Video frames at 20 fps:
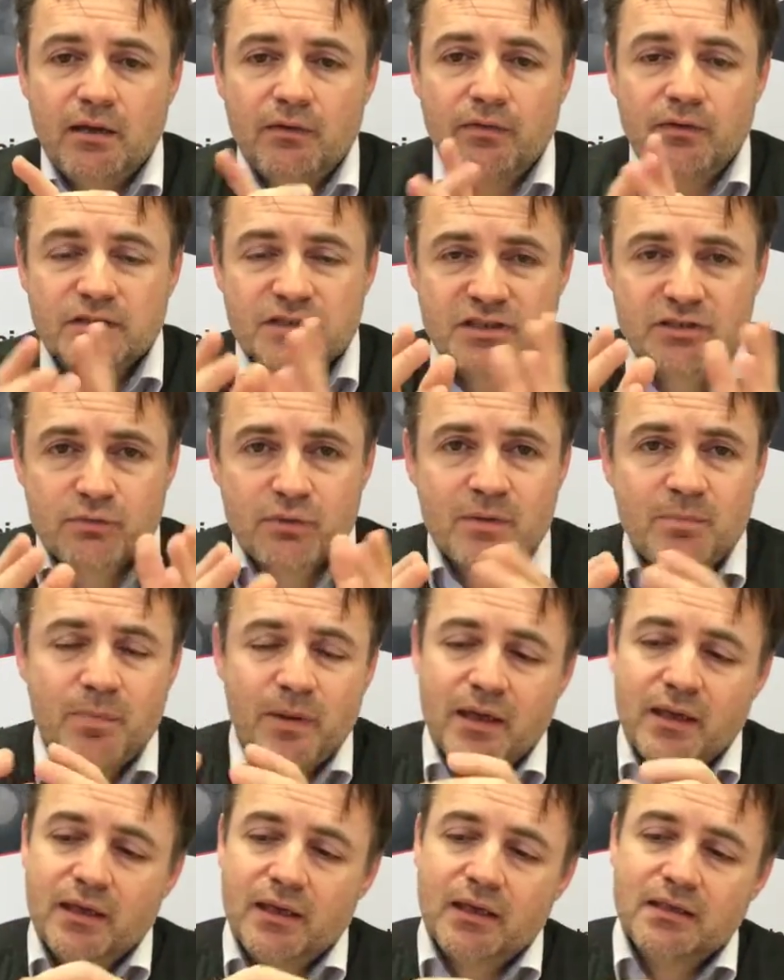the
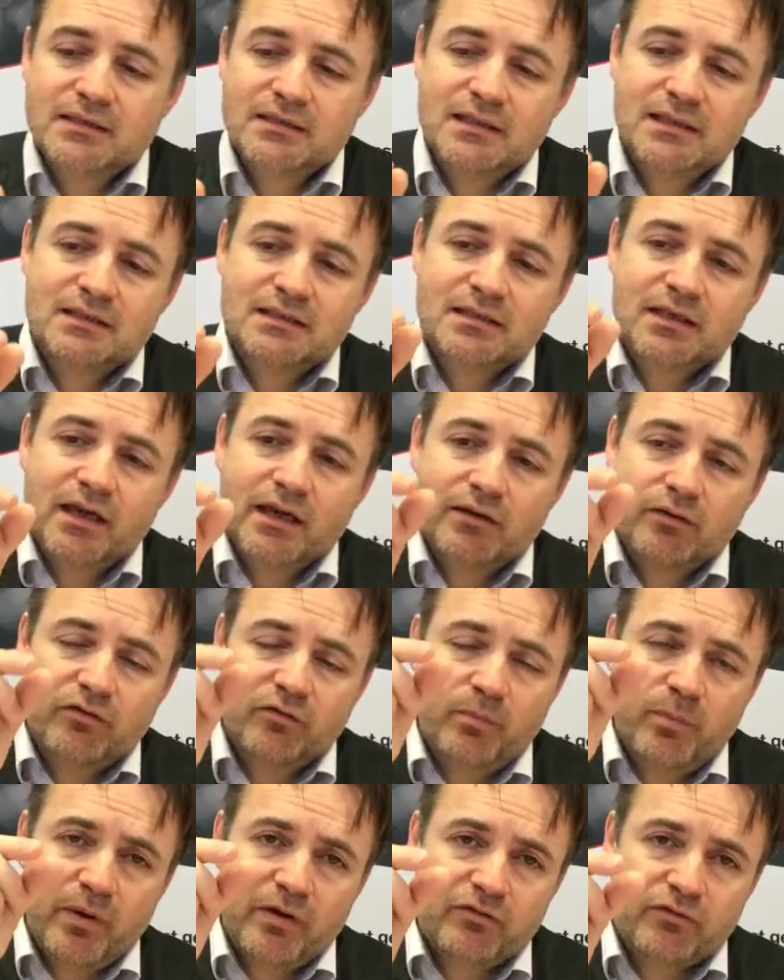stripping is this kind
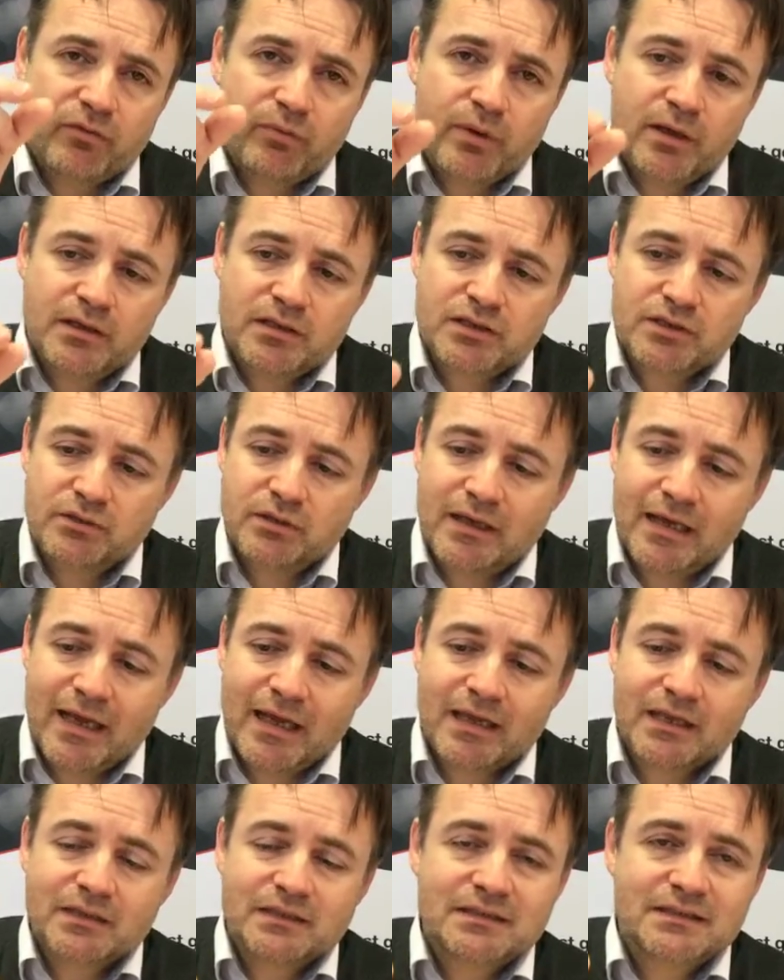of perforation
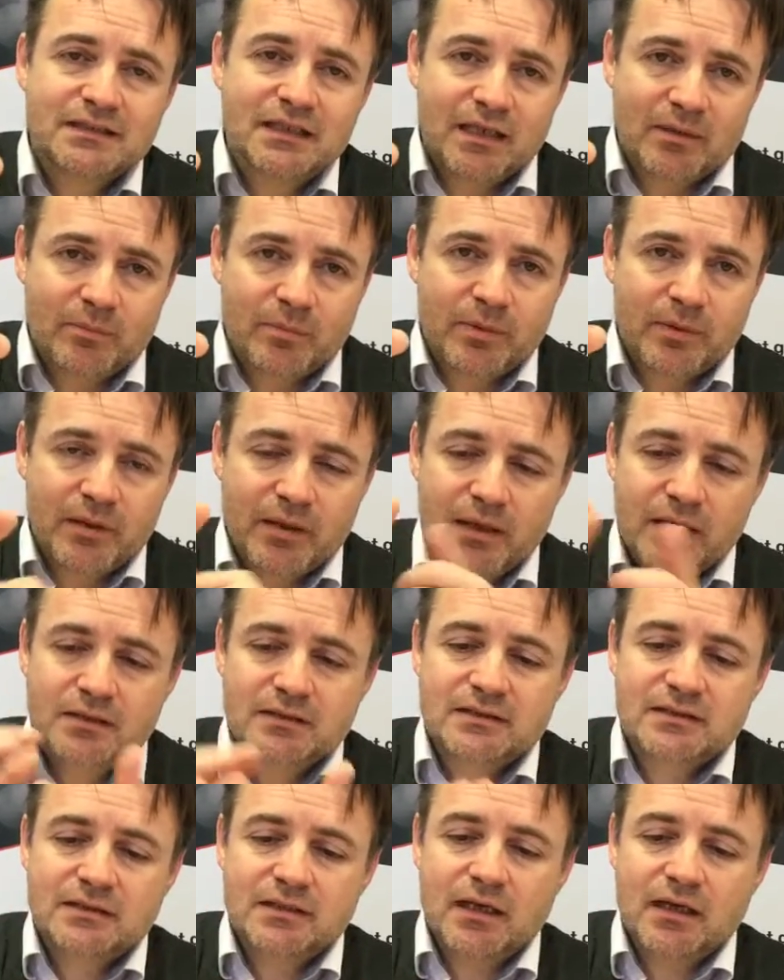like a zip.
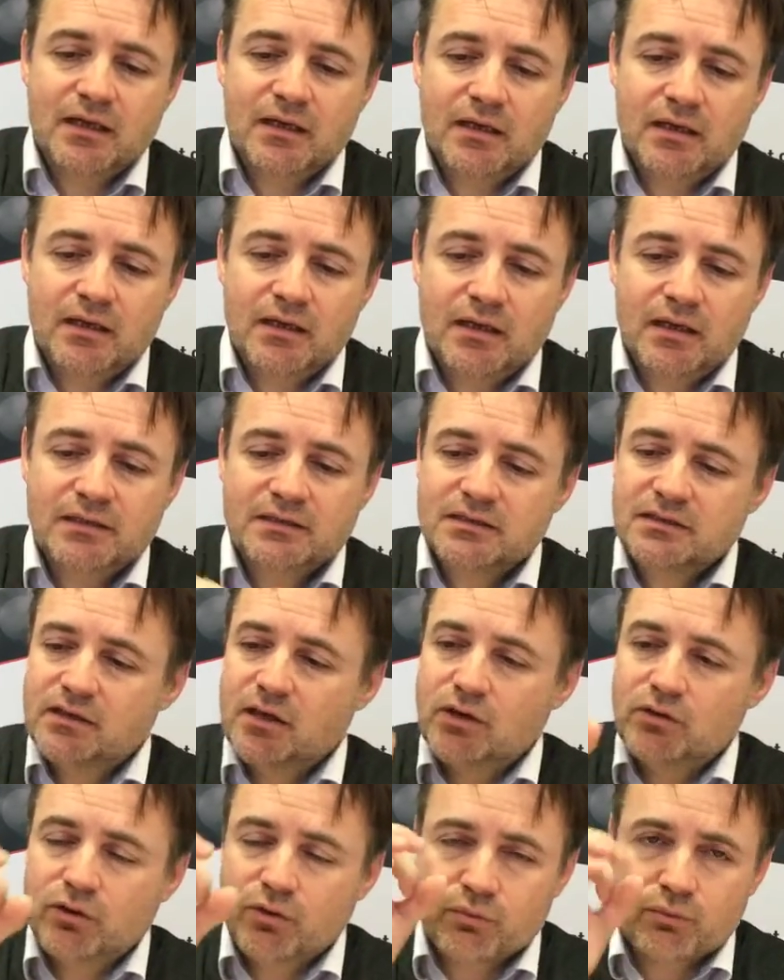It's
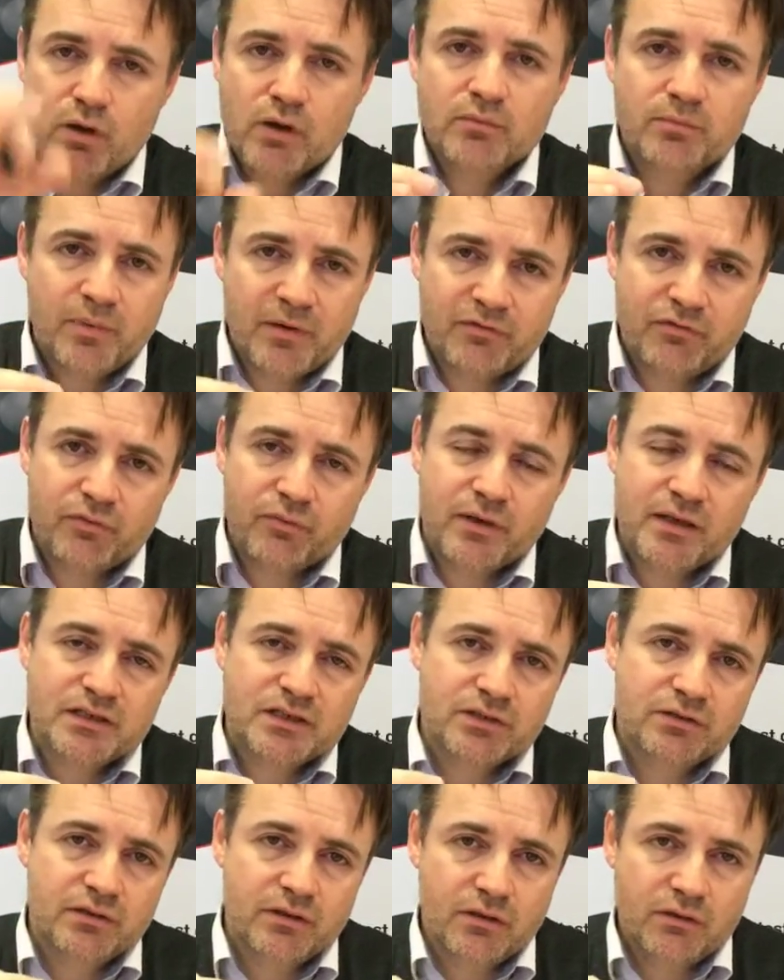not a round
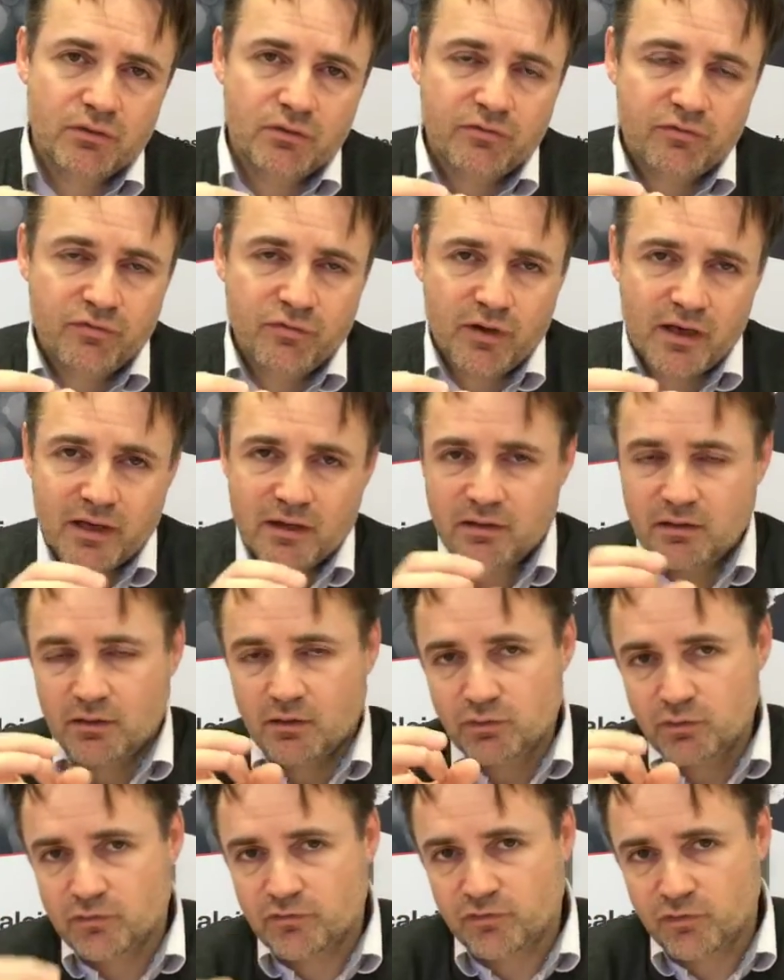perforation like
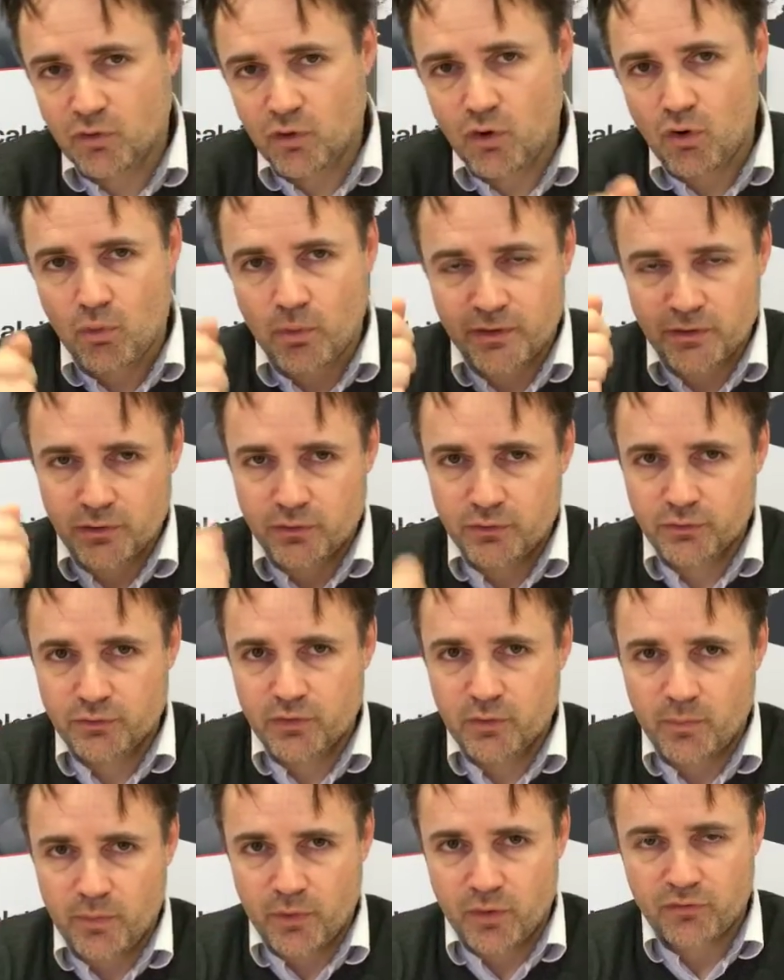on the floor when you use
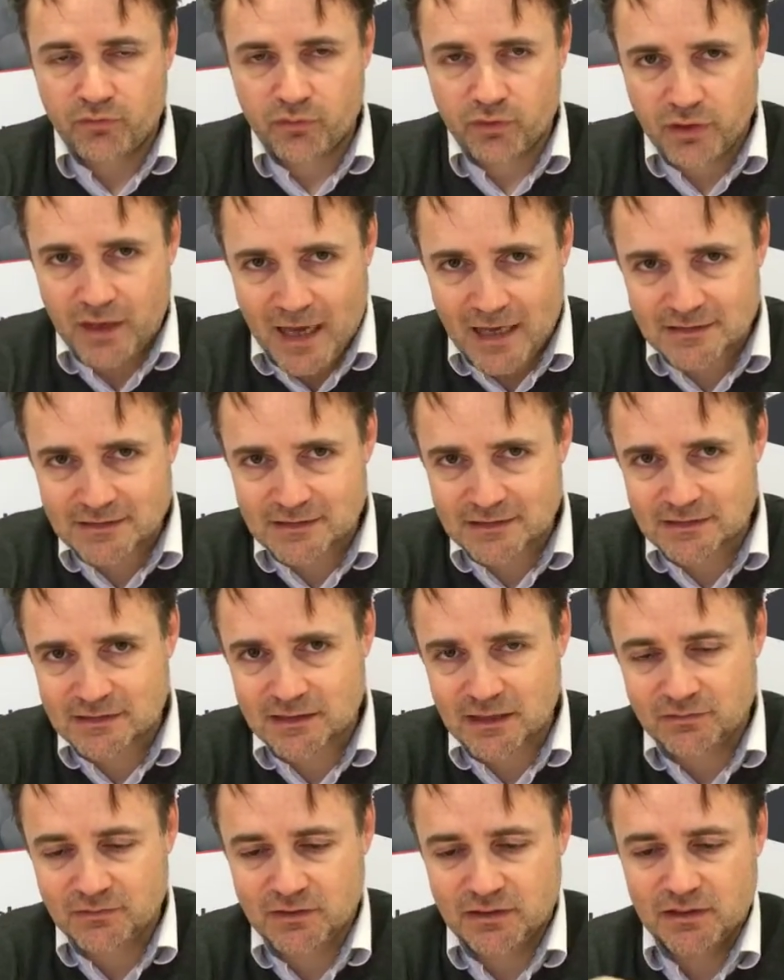the burr for the access
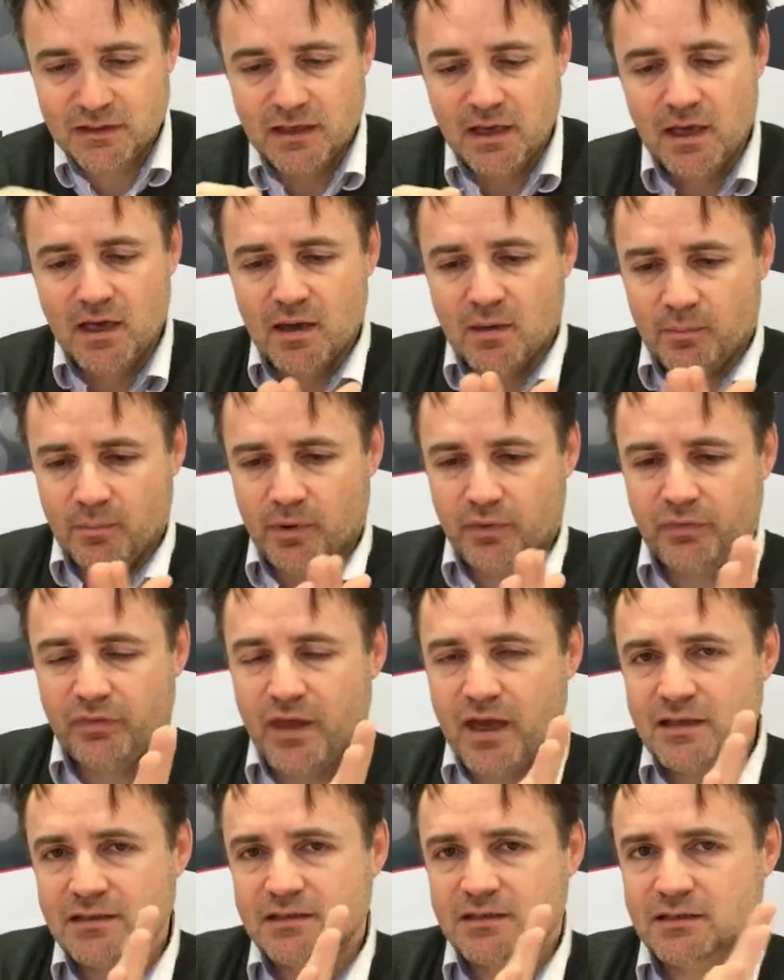cavity, but
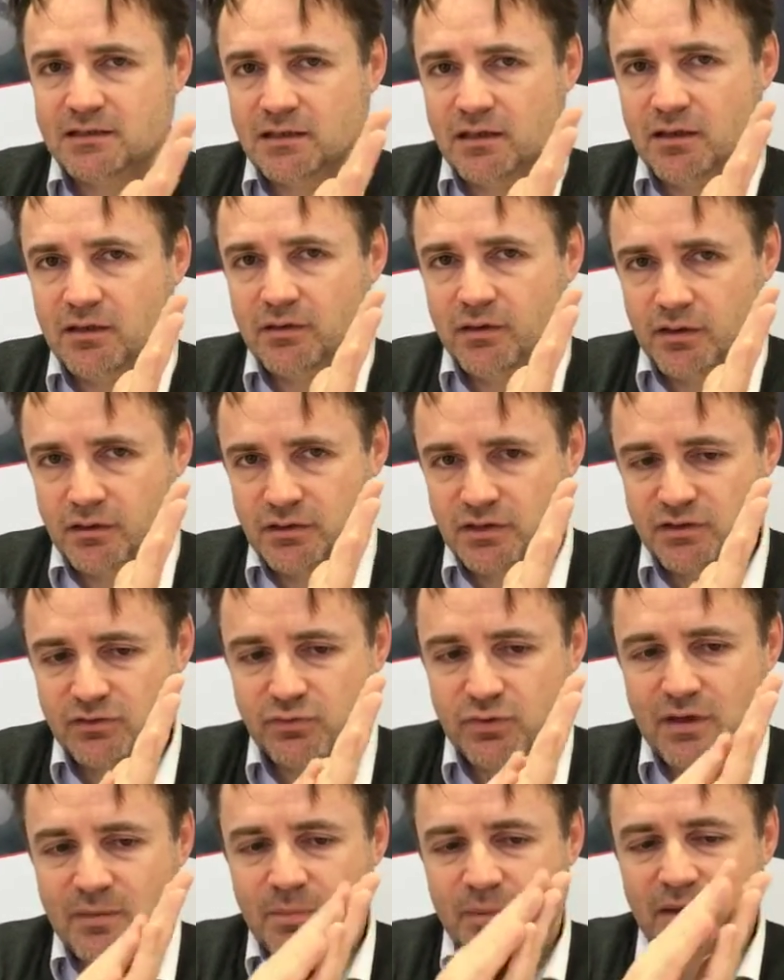that's a
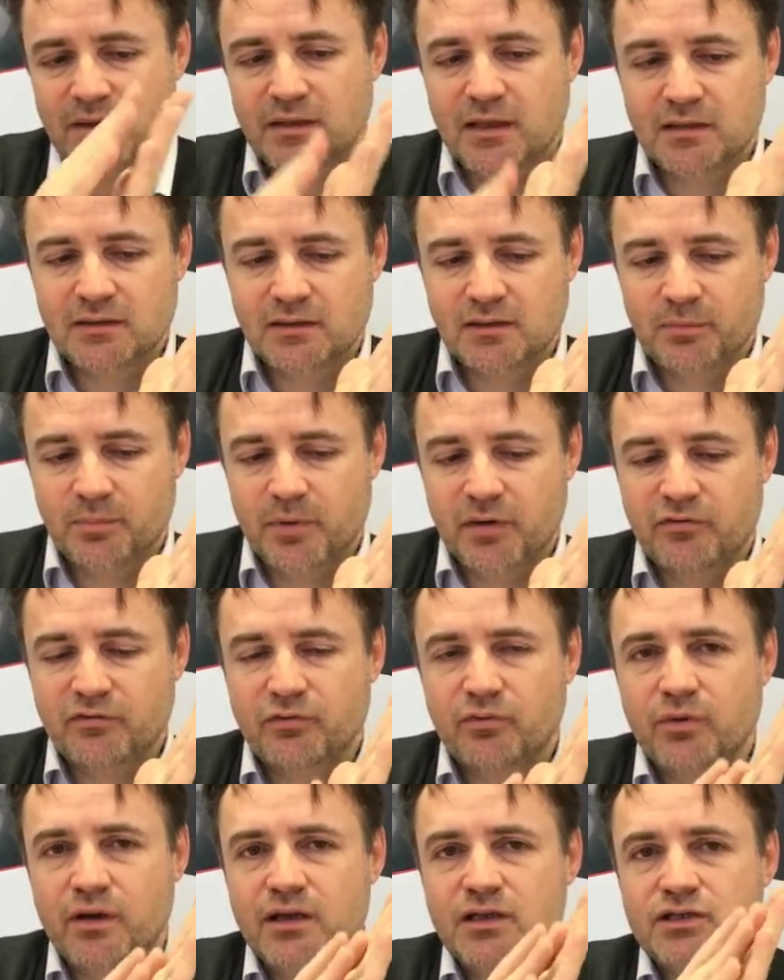stripping, that's a
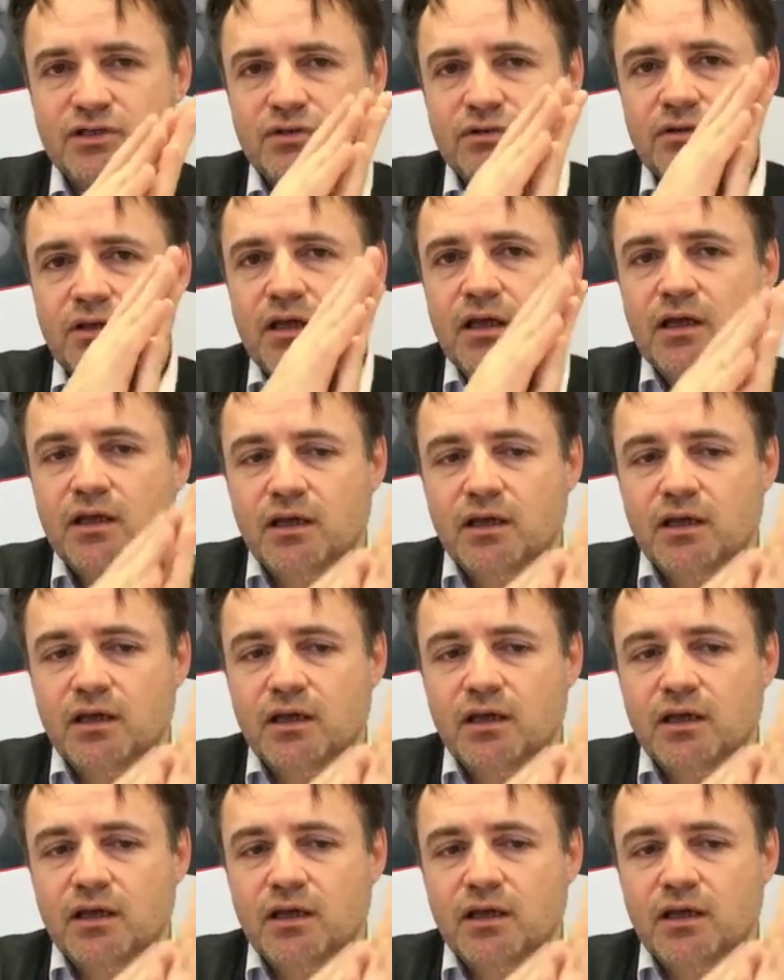perforation.